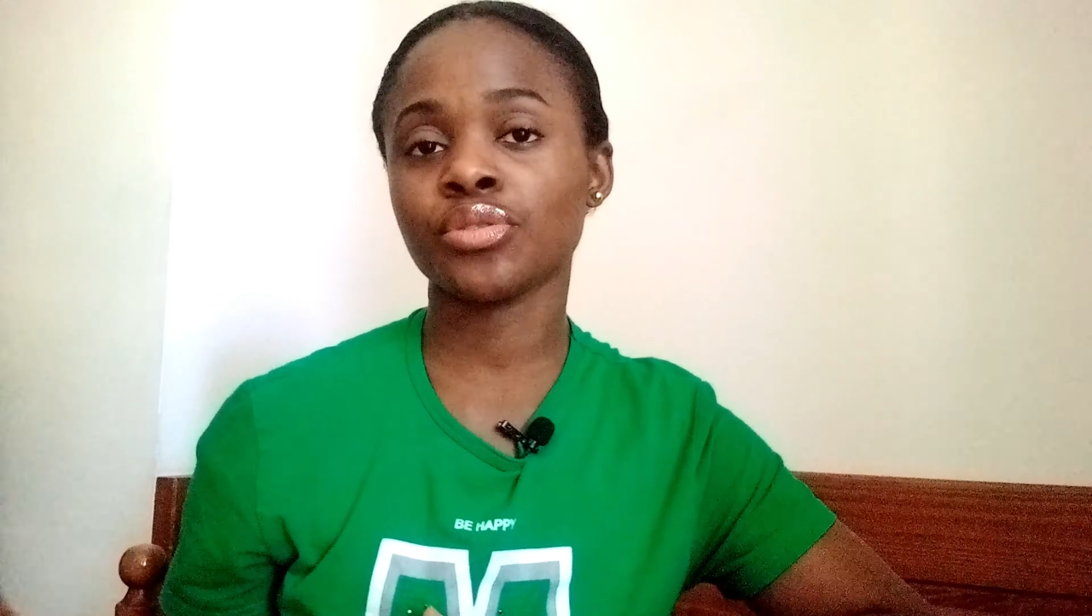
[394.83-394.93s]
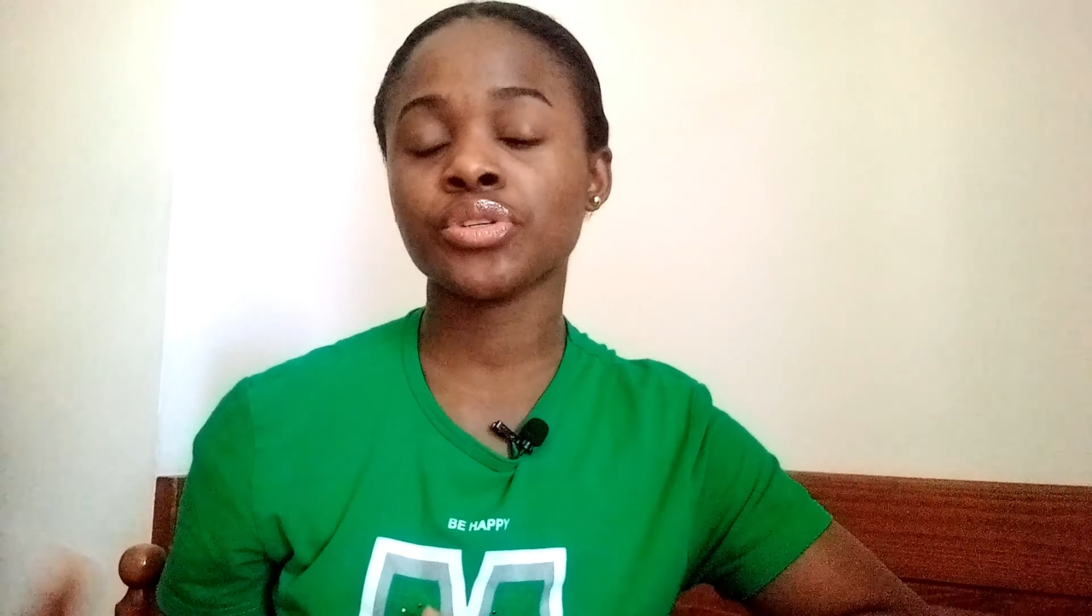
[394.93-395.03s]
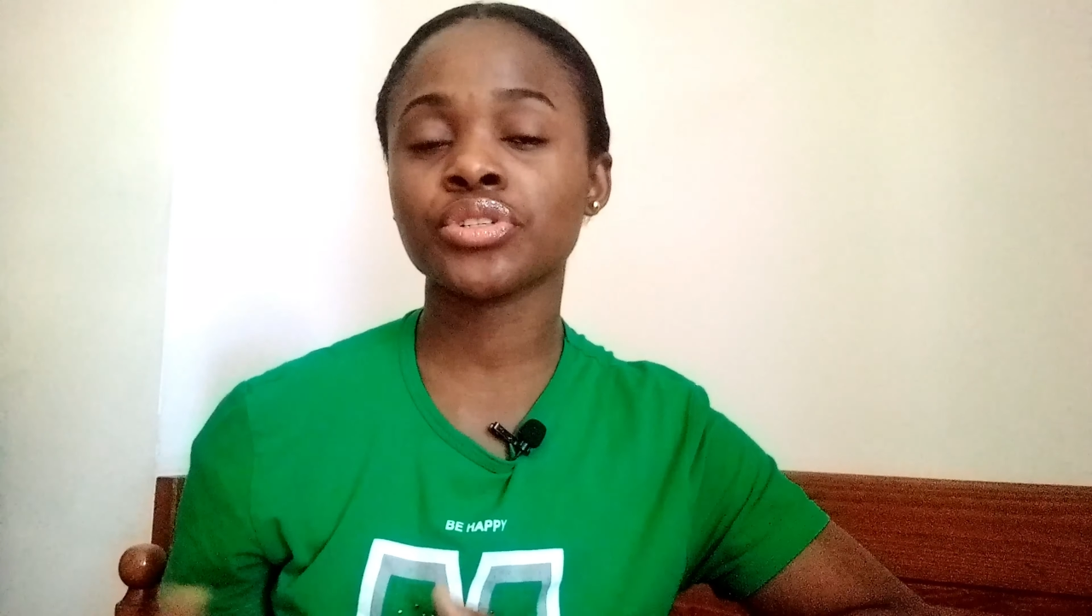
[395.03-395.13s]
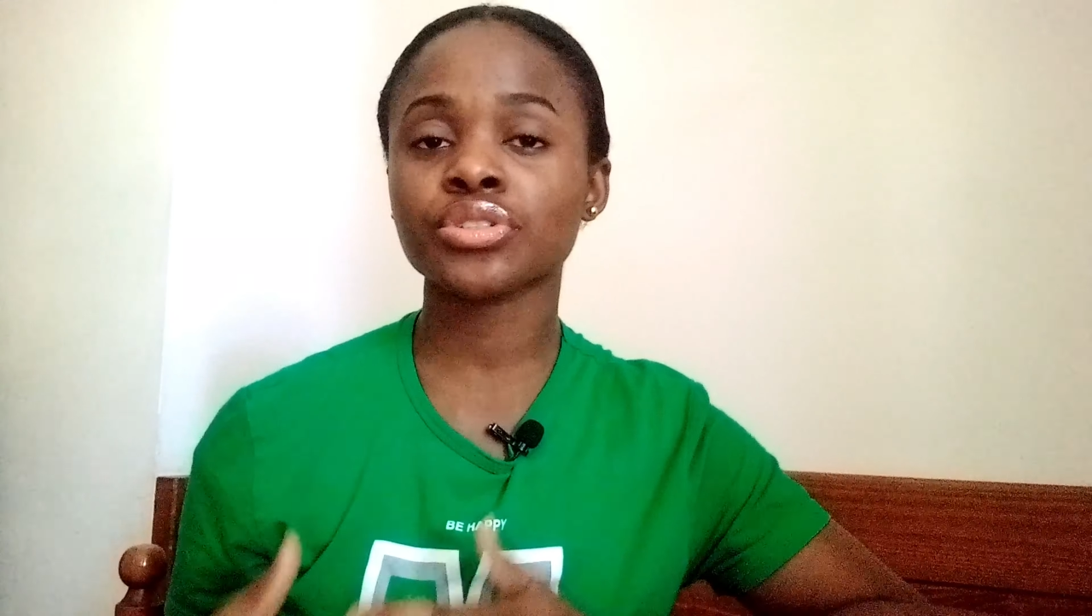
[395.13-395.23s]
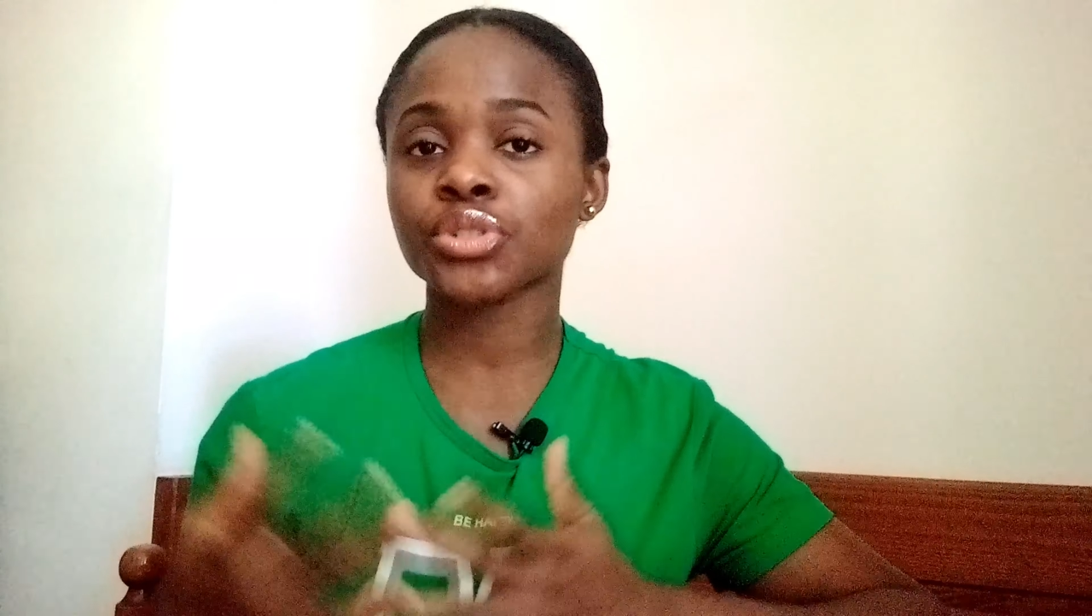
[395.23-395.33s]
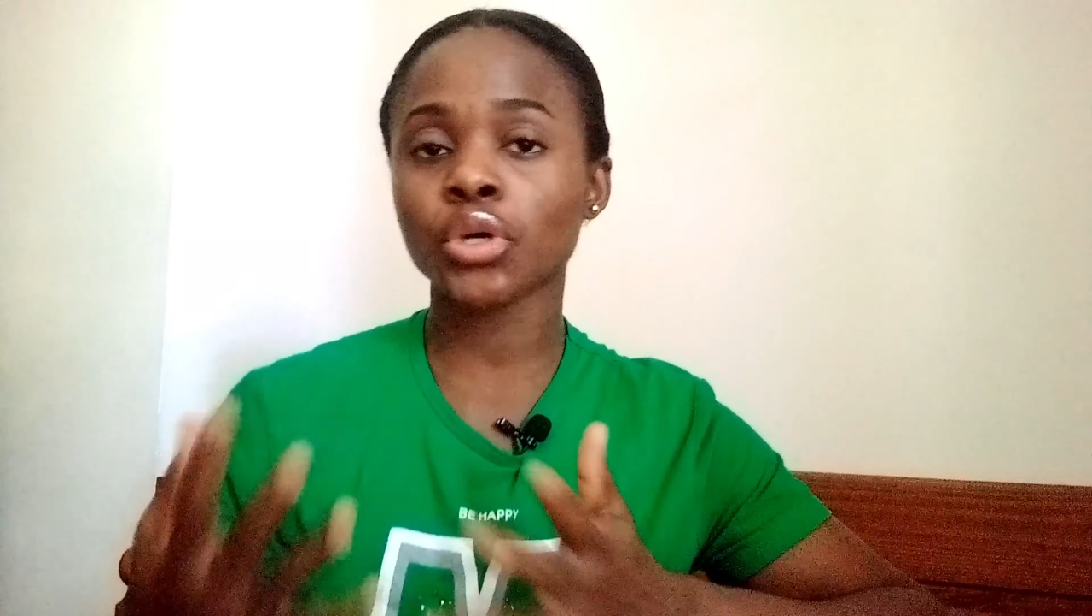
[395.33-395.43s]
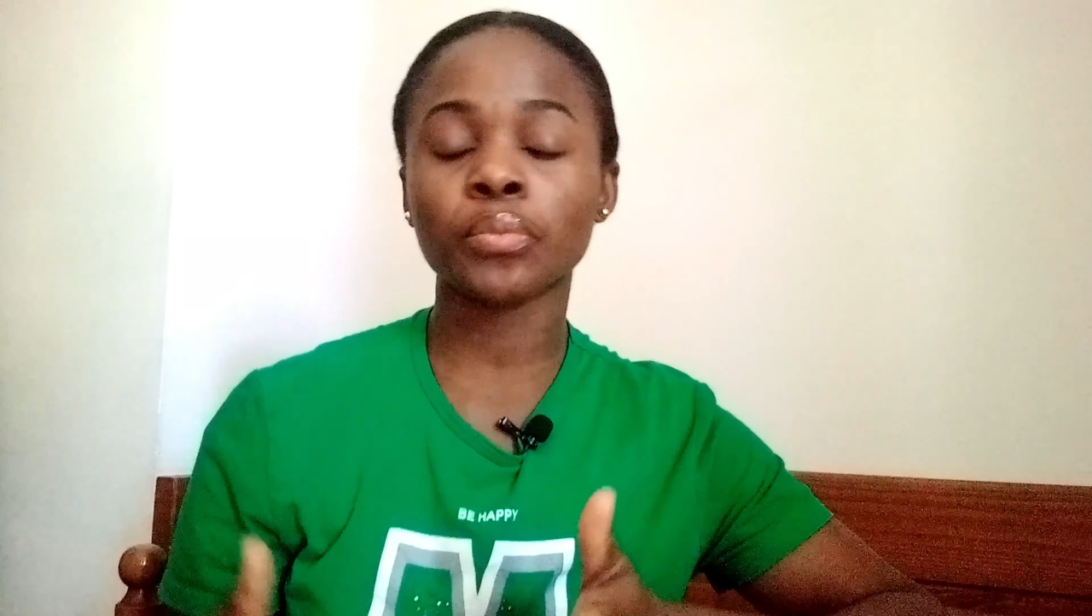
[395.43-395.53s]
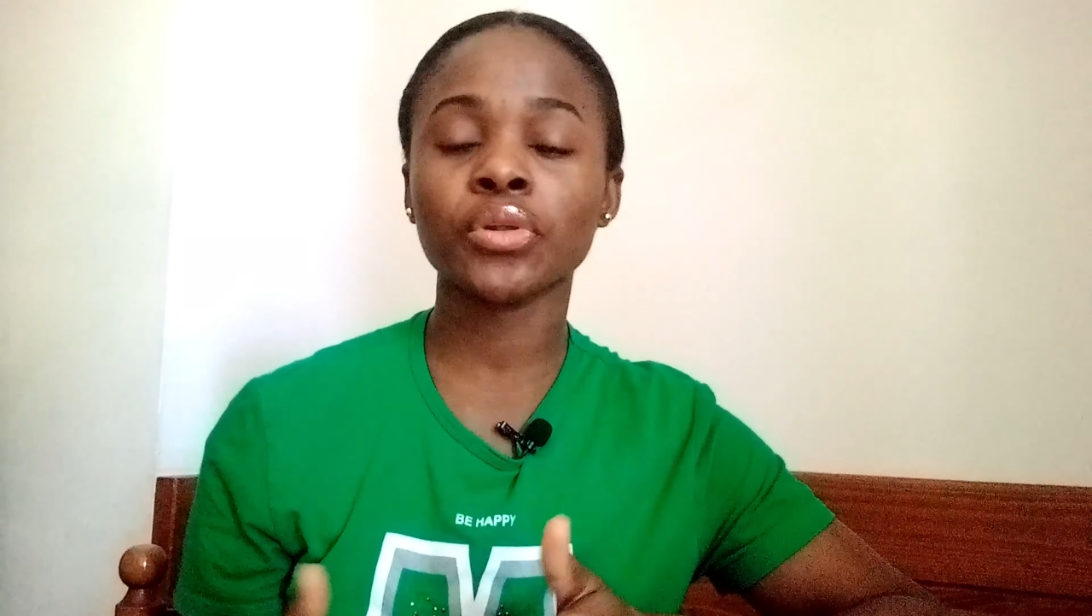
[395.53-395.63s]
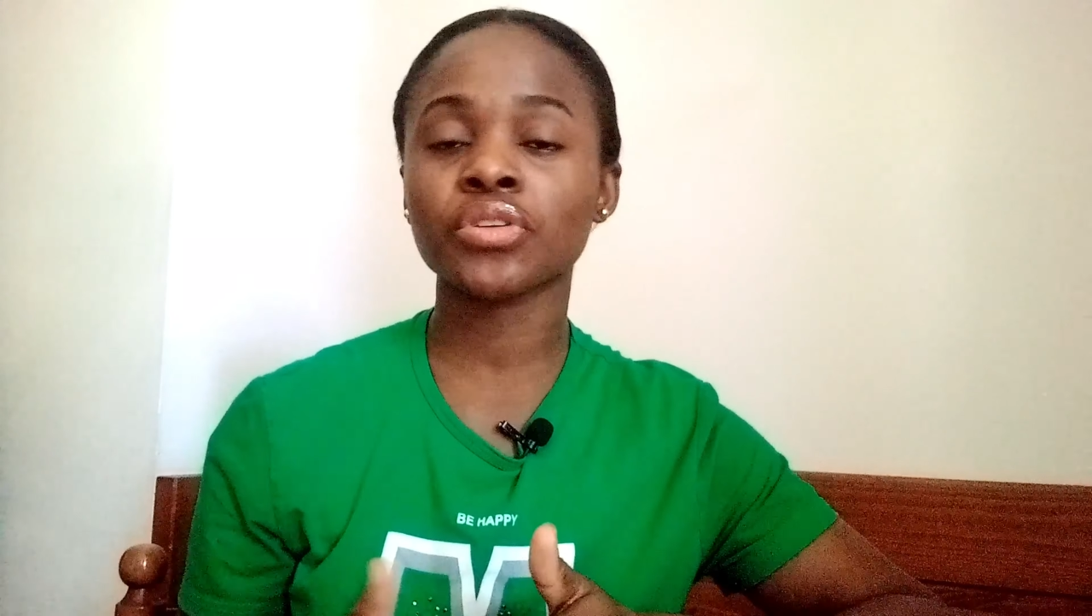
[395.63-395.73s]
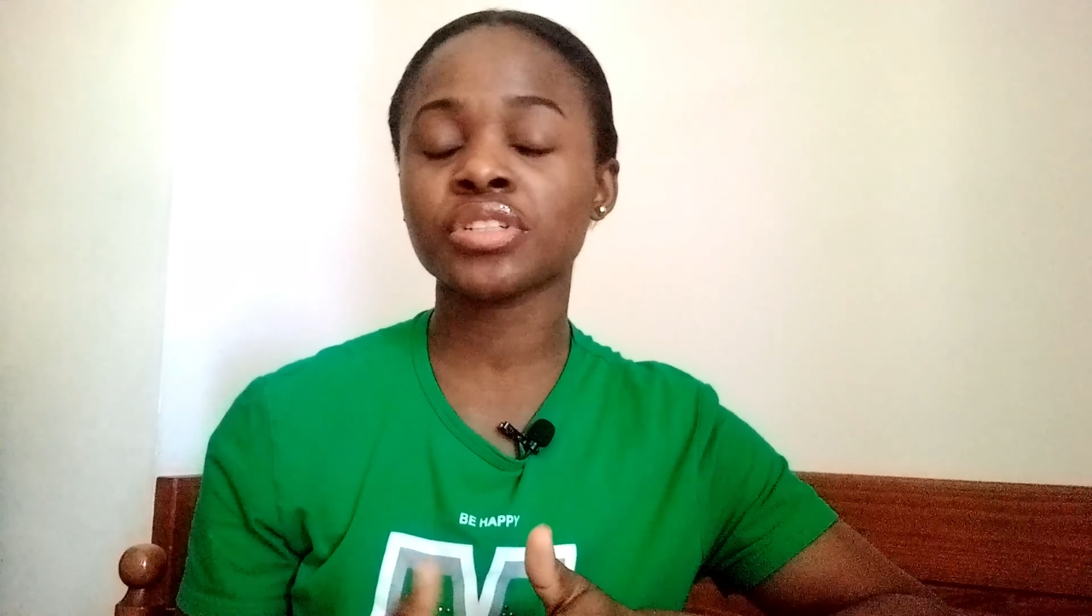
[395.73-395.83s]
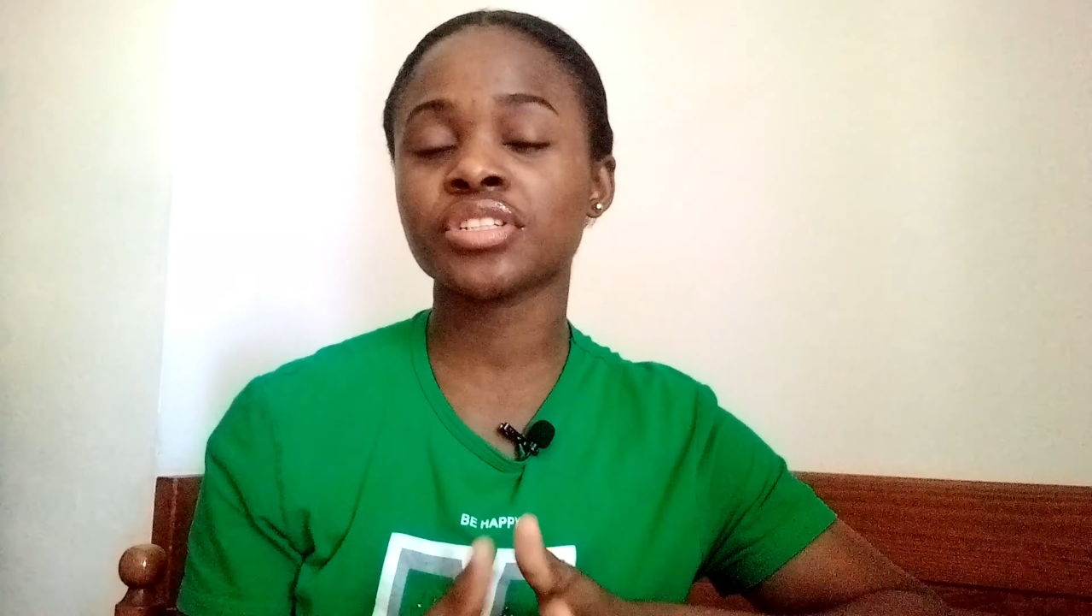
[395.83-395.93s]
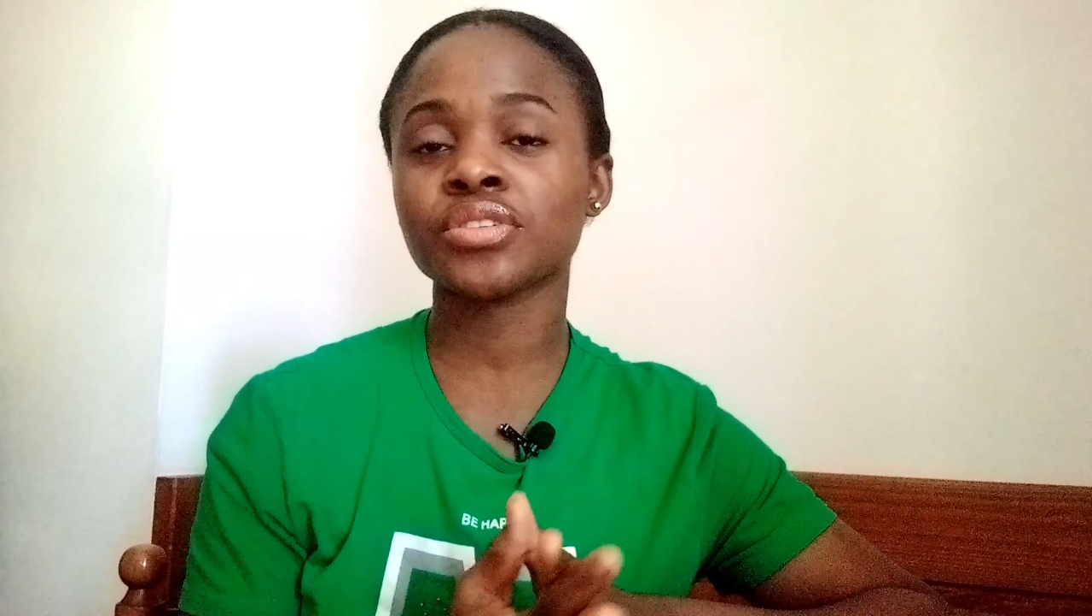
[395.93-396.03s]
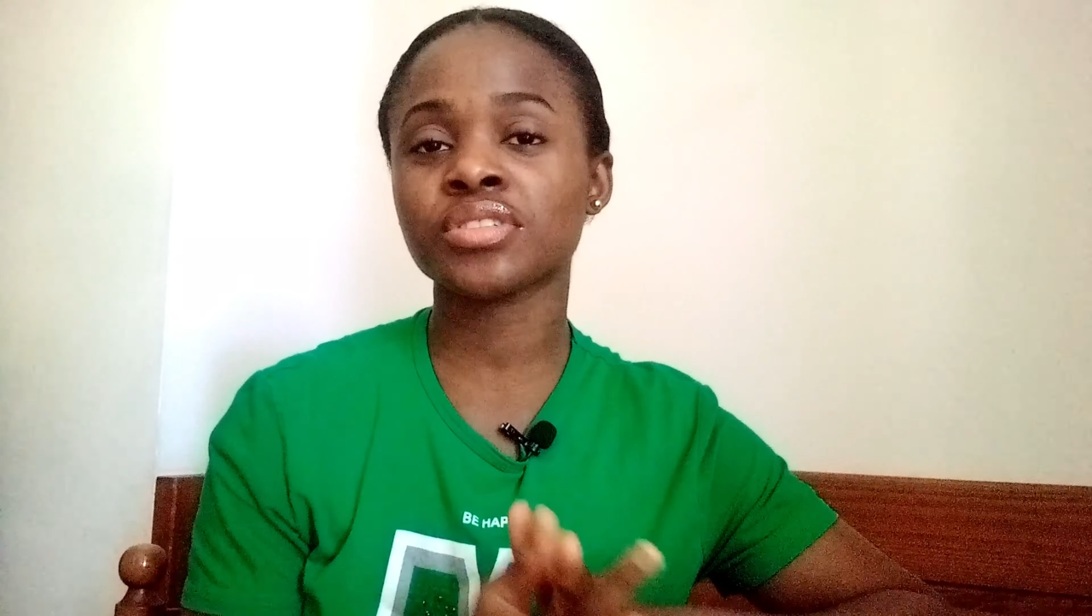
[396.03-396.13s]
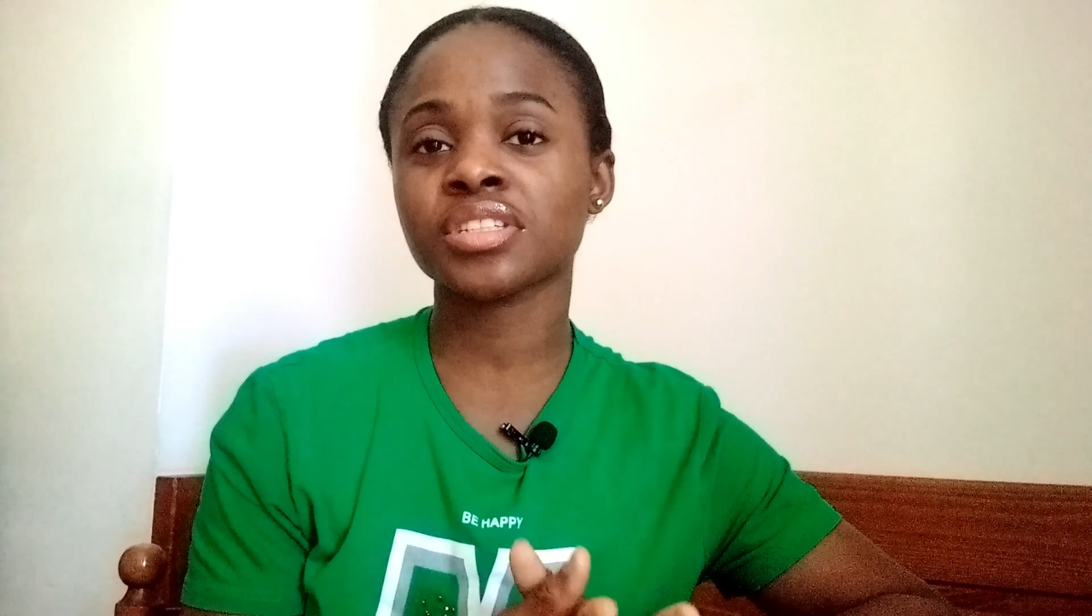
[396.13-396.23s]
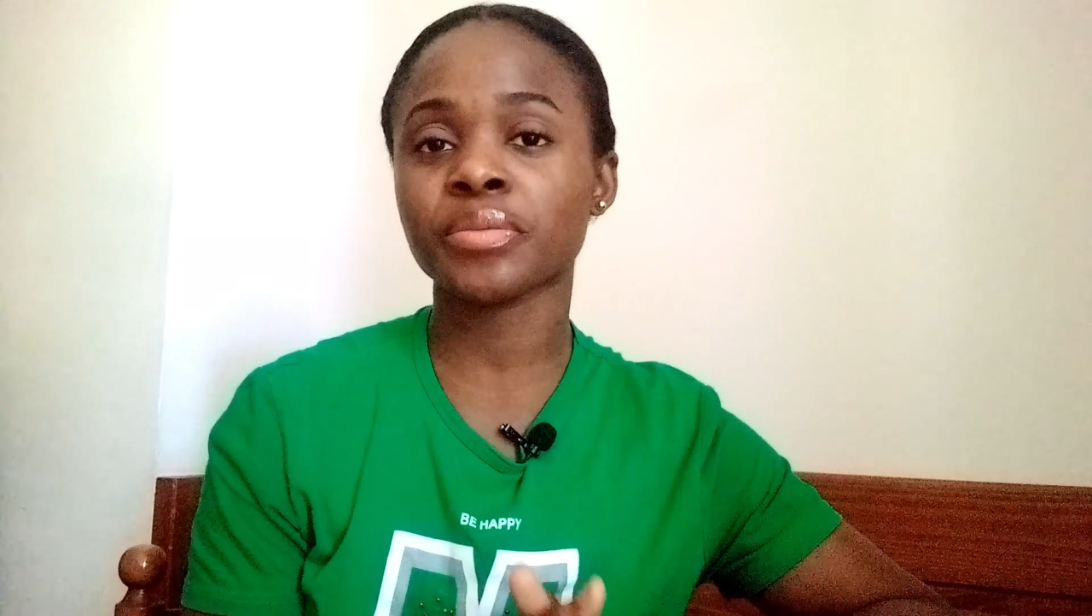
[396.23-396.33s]
You just upload it
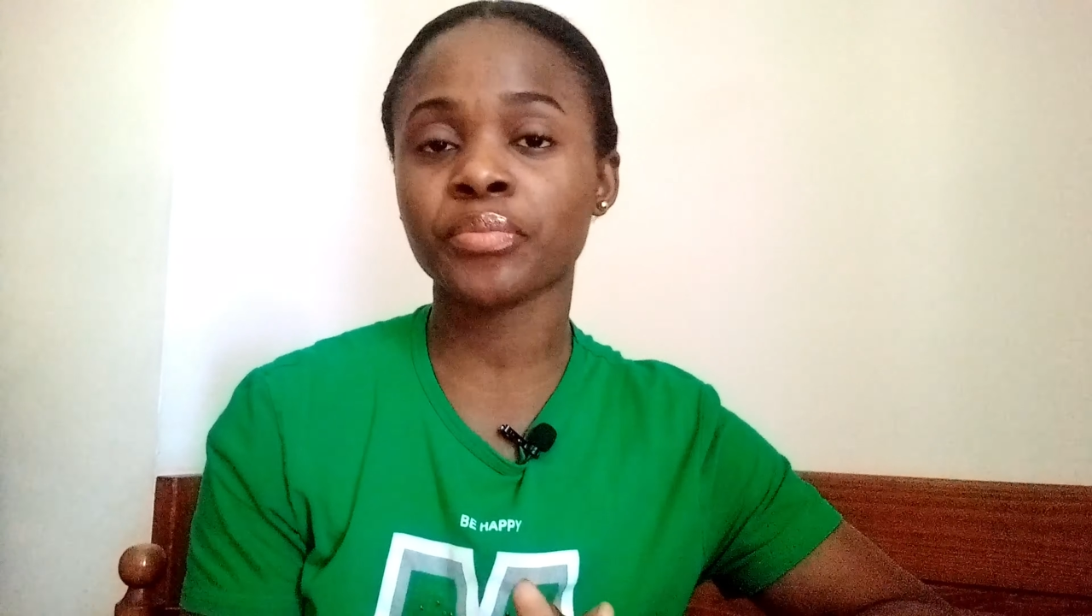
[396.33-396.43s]
using the